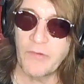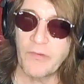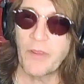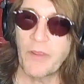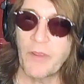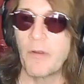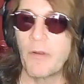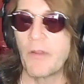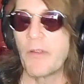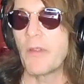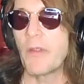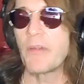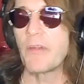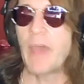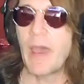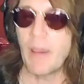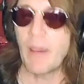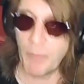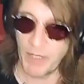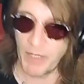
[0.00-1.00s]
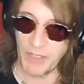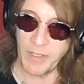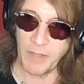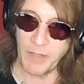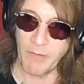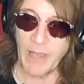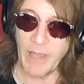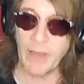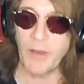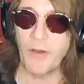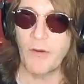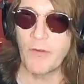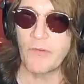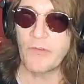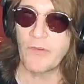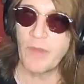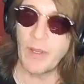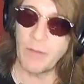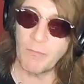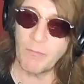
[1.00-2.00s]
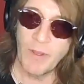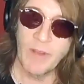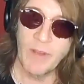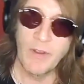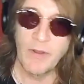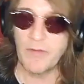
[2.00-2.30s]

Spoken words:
to go to the top indie records and then